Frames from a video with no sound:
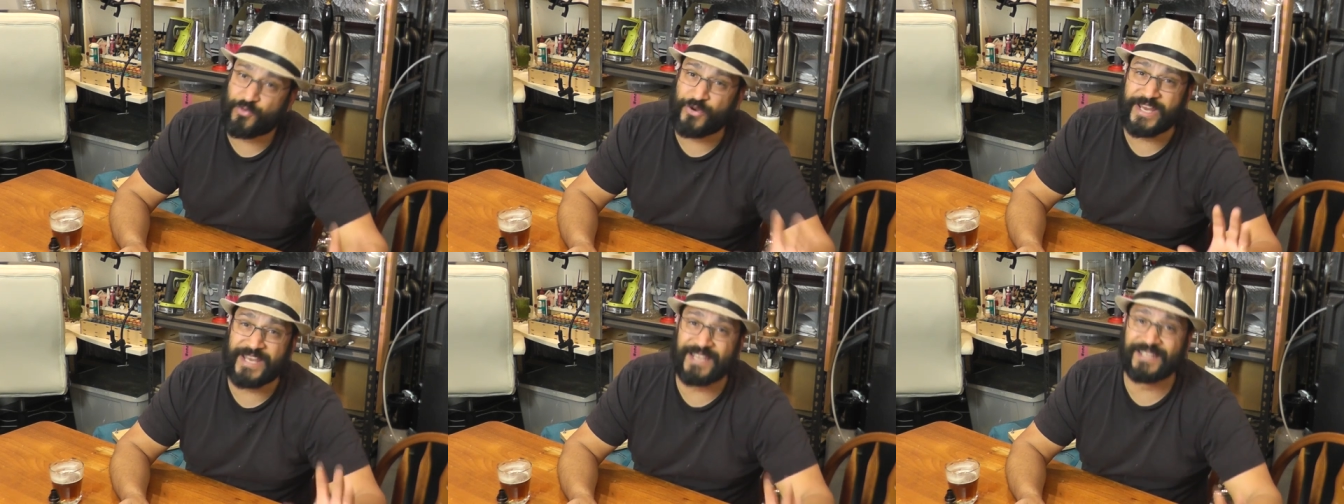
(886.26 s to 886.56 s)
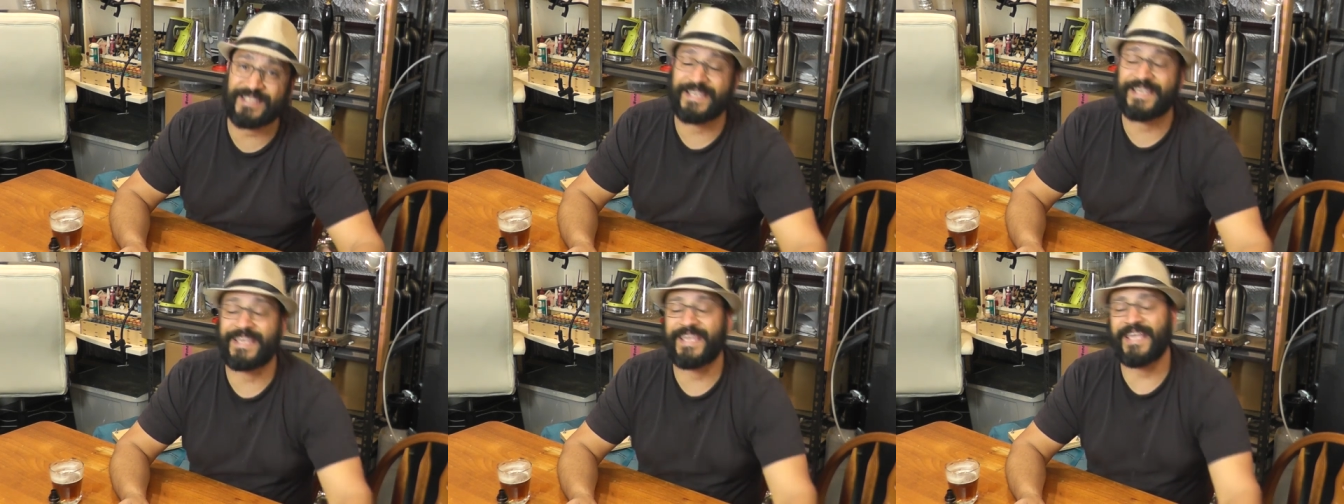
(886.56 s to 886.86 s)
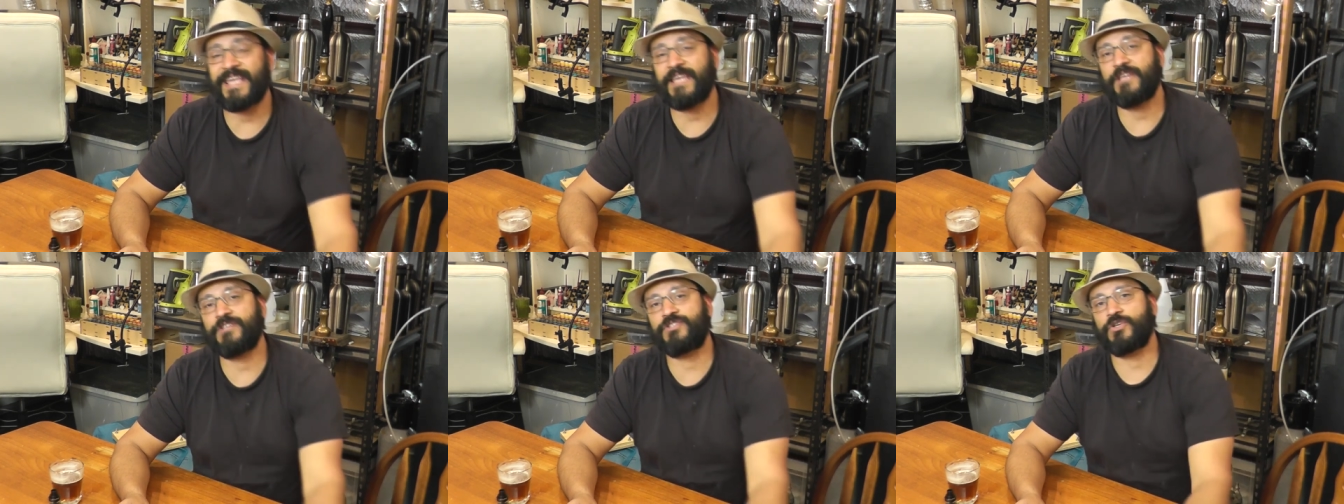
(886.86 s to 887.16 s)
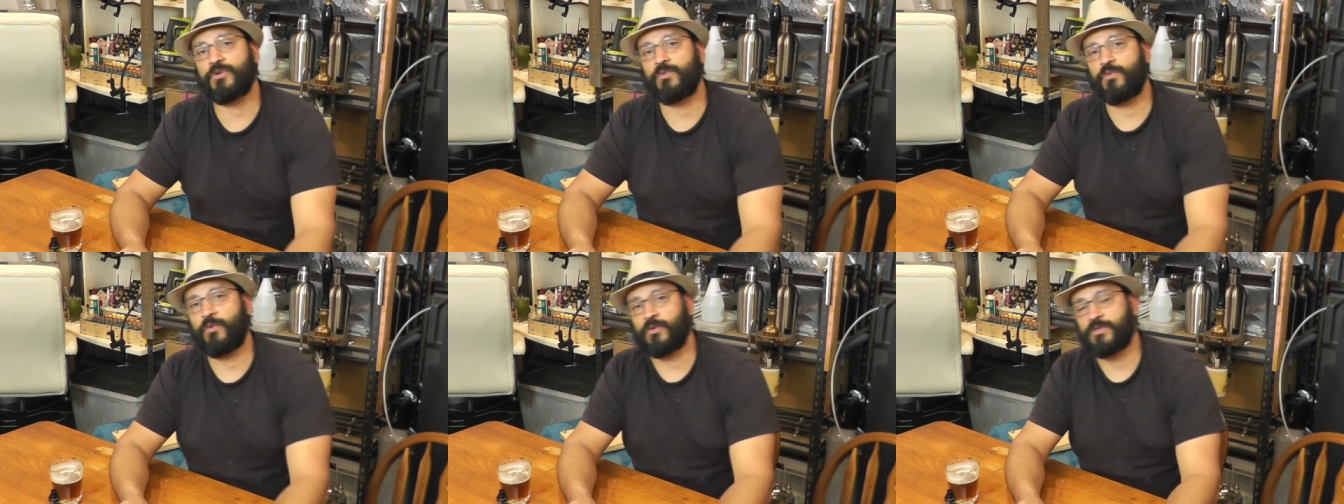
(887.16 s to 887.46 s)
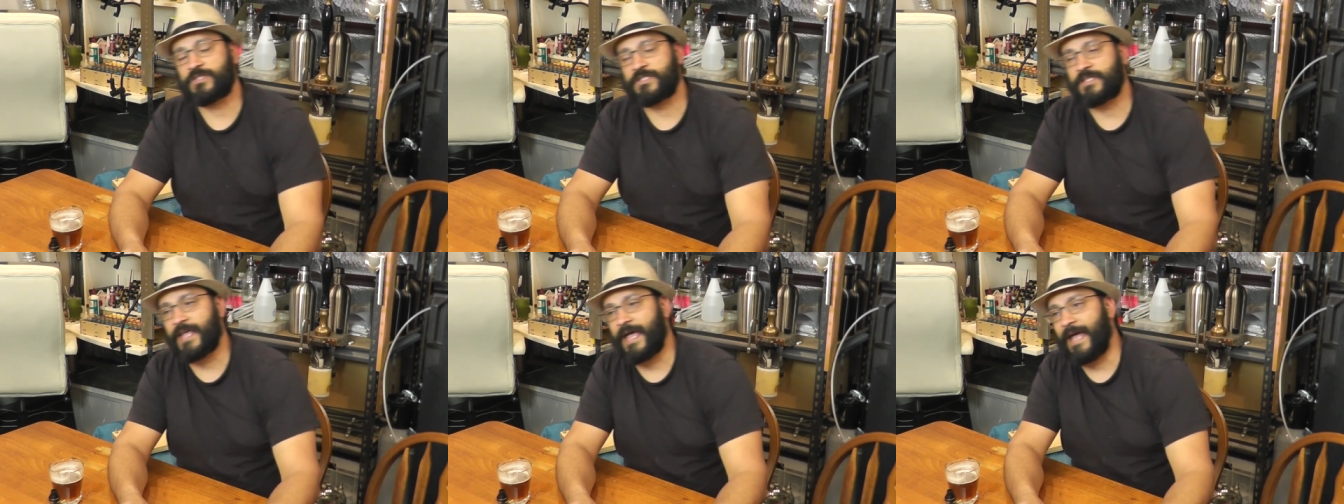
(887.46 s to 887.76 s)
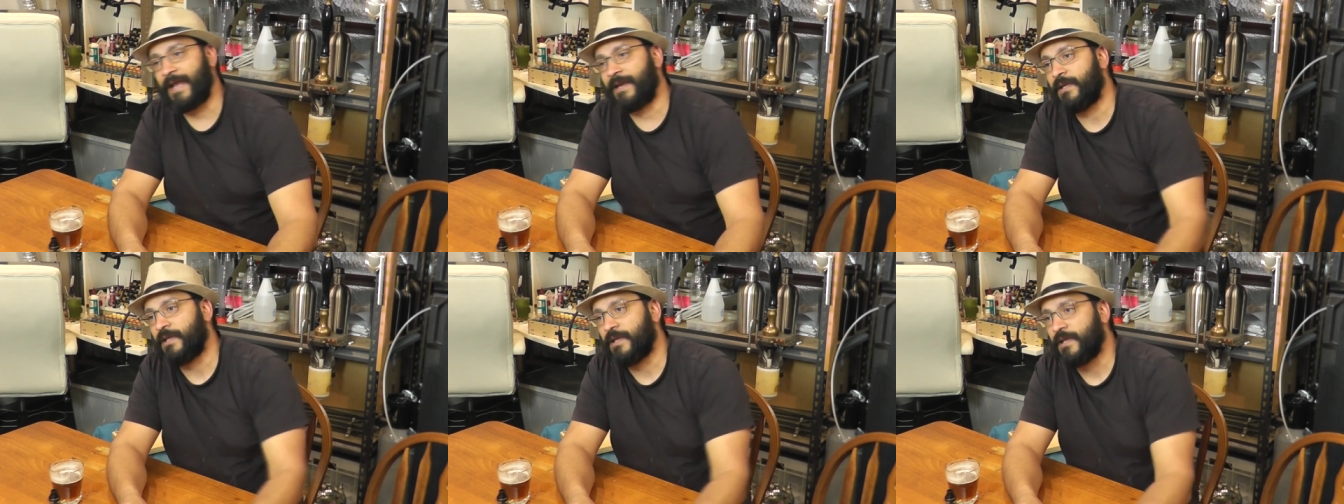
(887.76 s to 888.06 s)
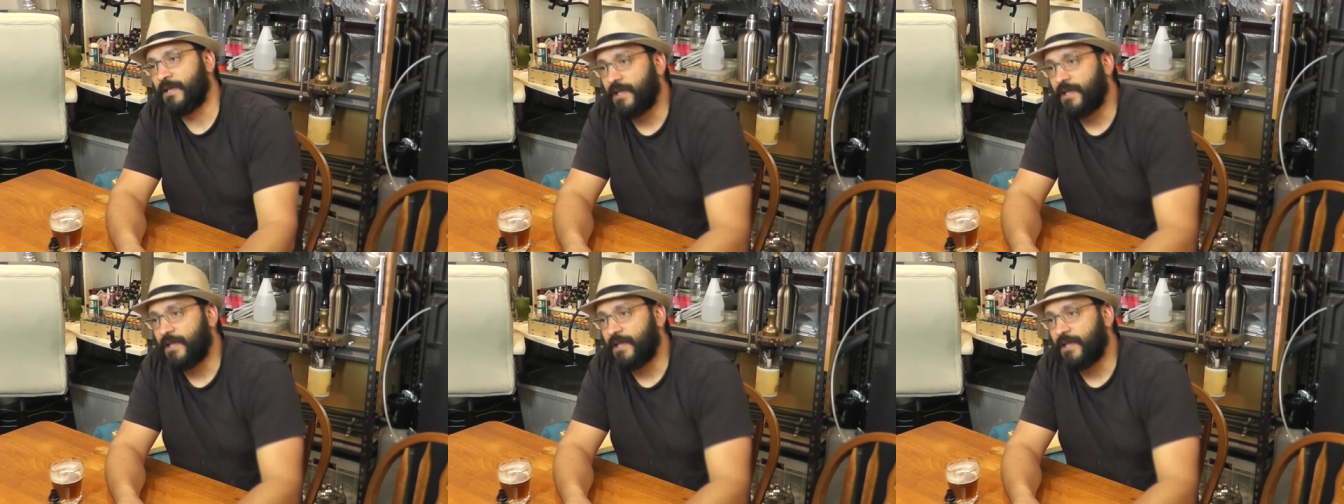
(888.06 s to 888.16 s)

really geared towards that.